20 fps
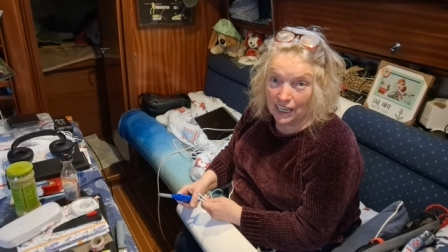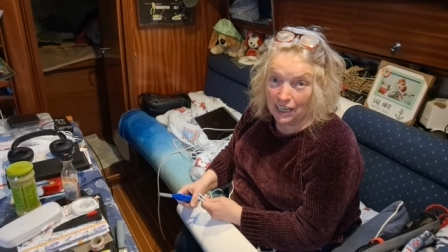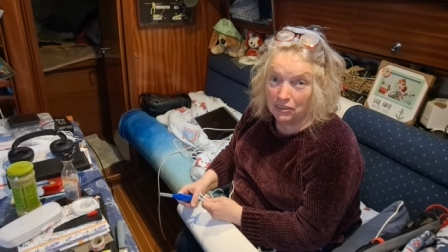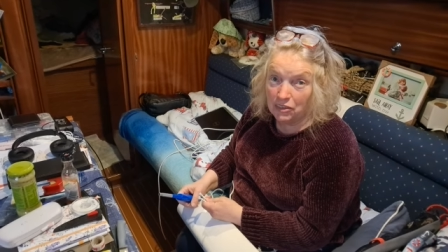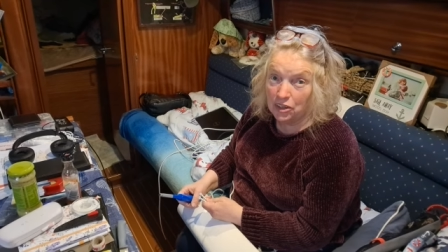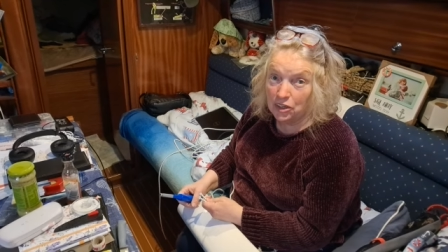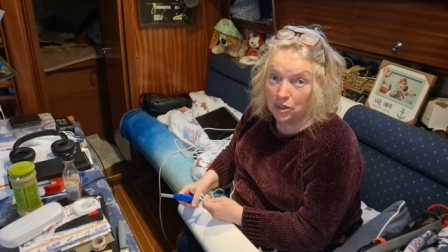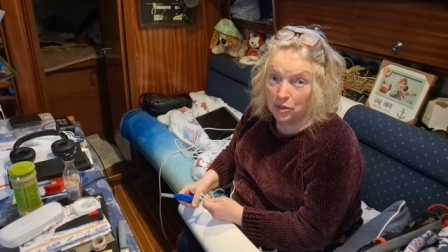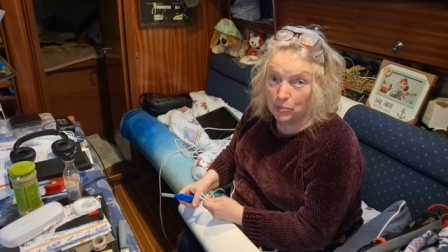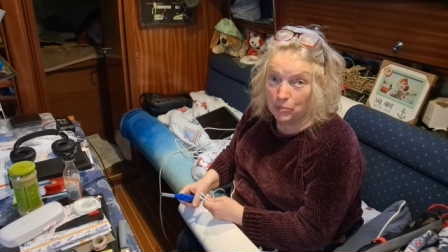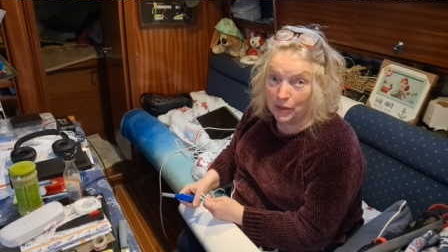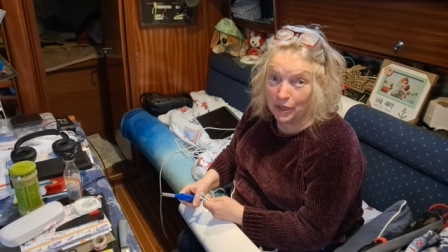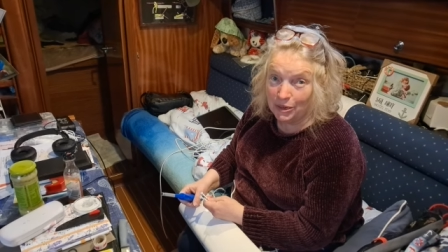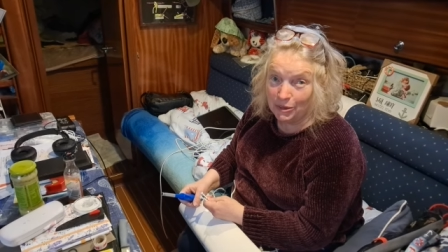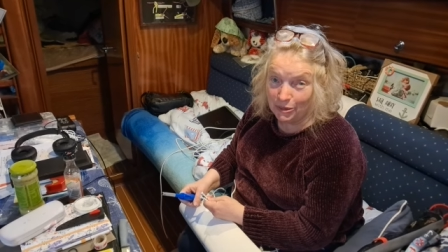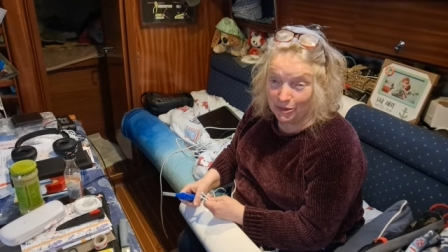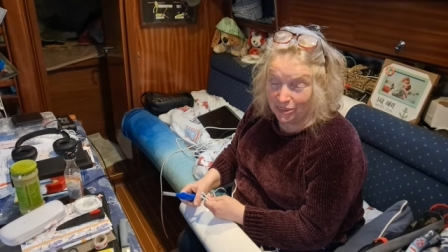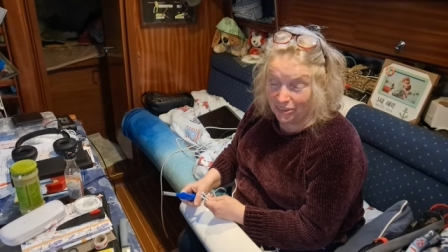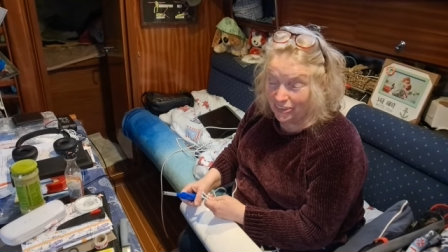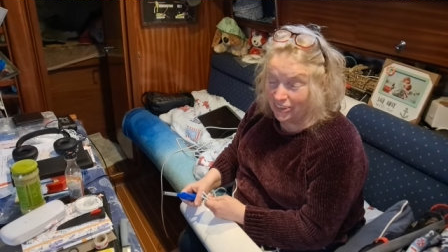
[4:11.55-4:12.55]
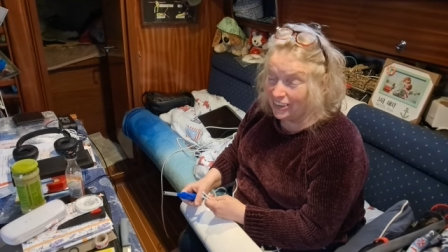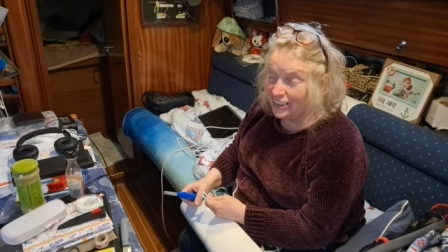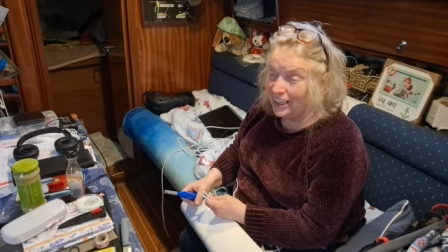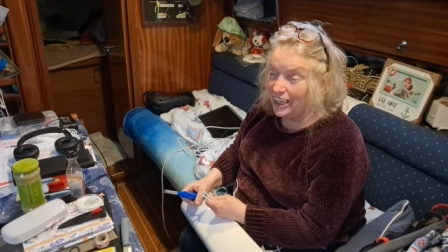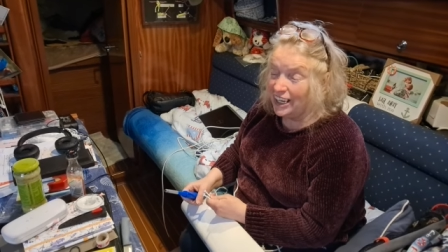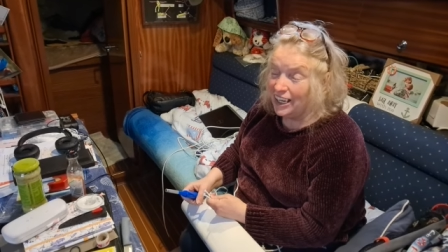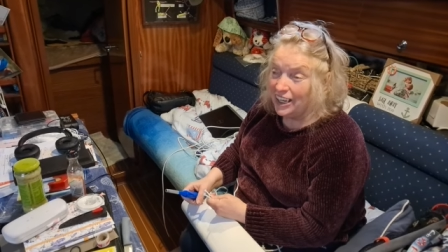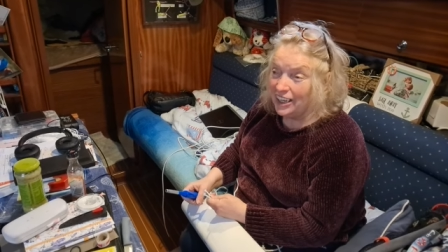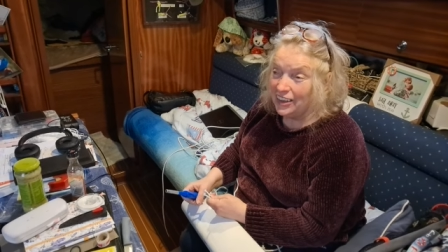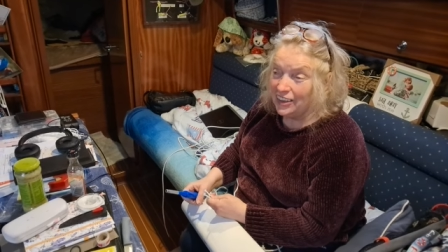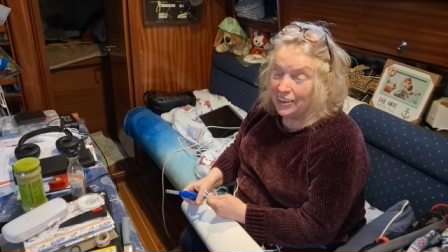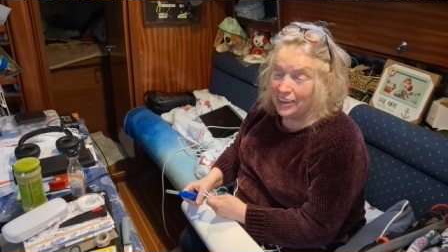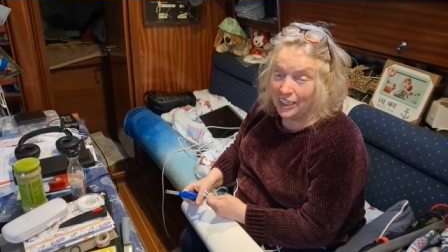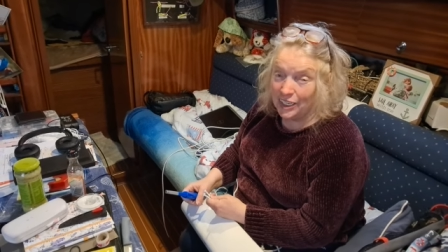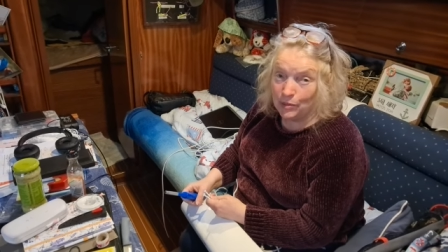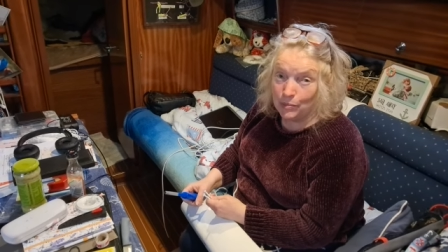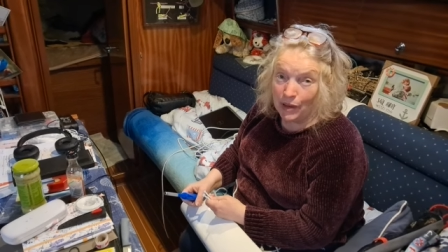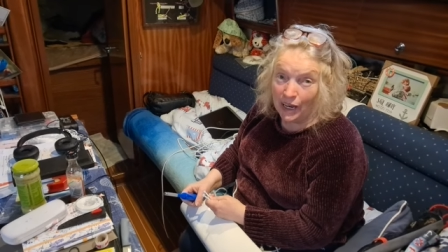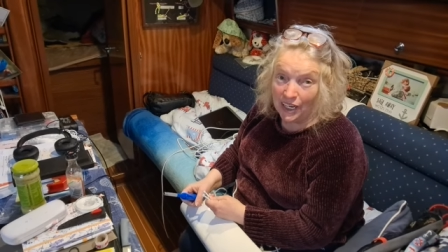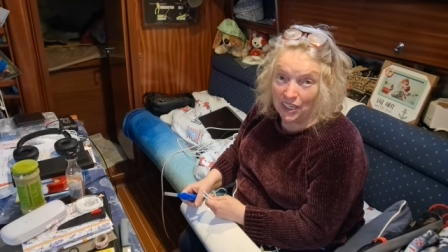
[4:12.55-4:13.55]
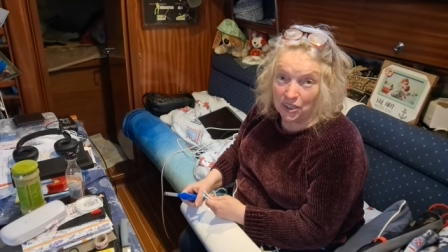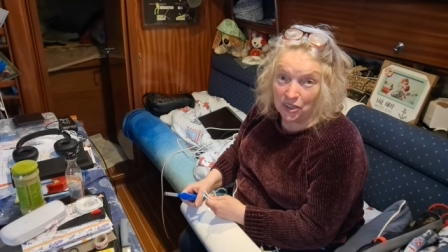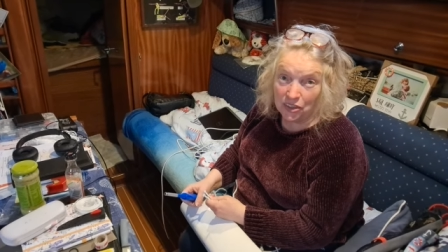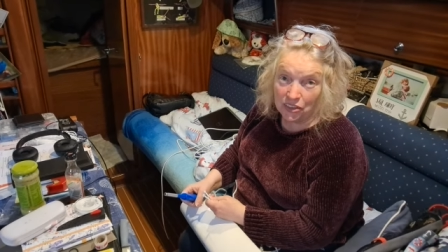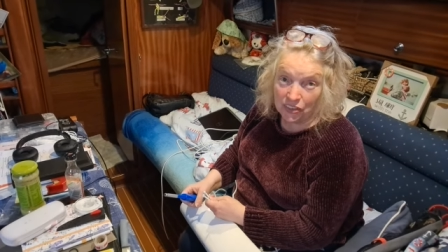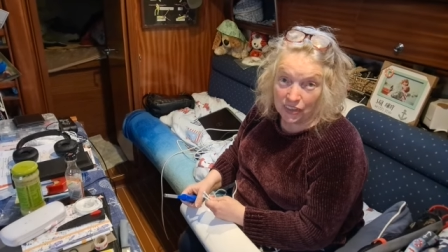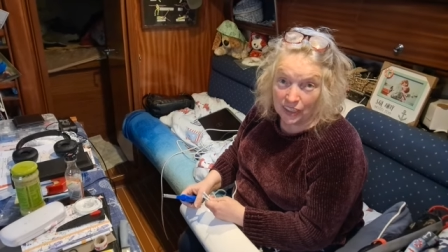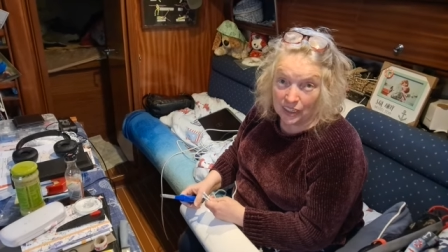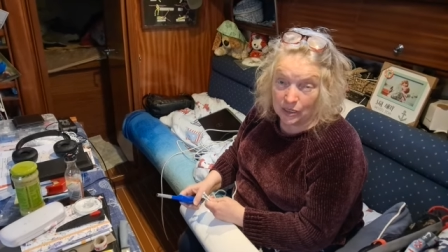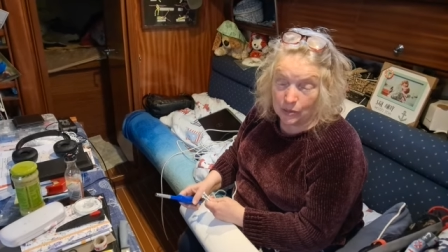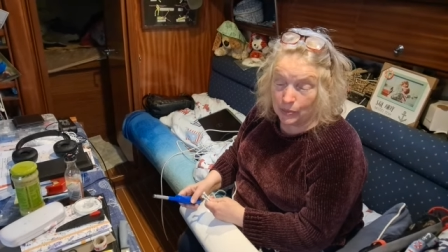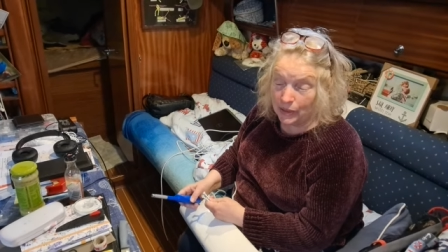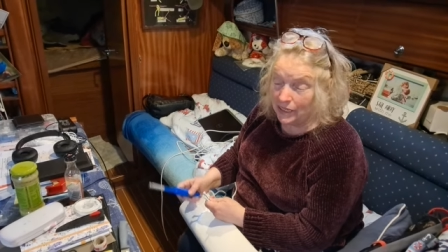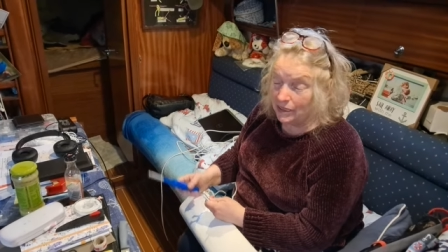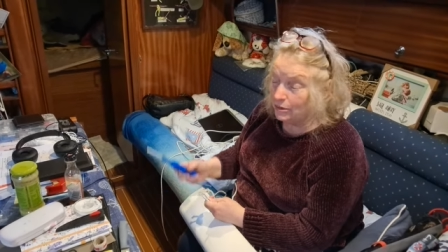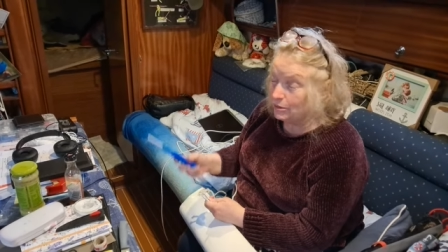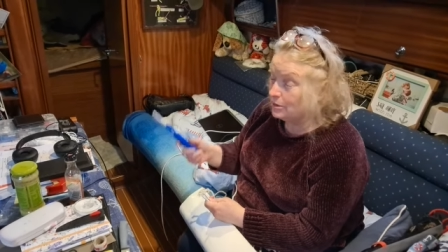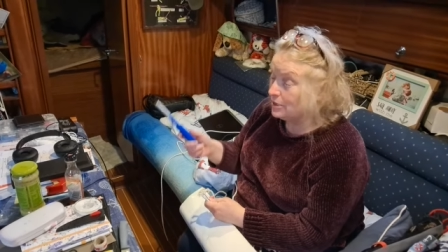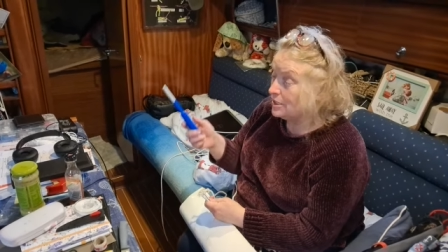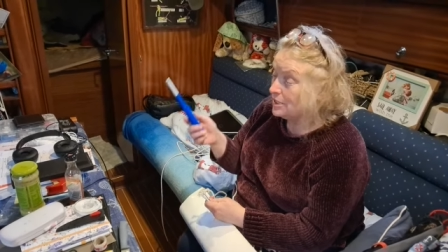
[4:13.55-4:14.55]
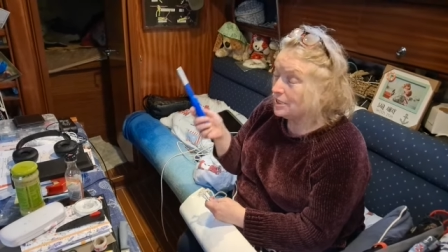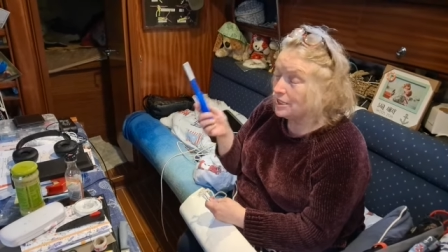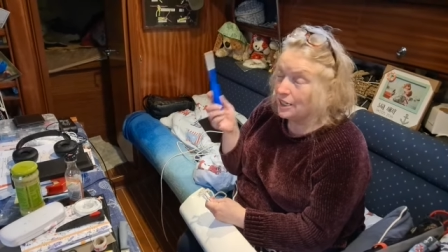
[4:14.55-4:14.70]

have on a boat, that you might not think about.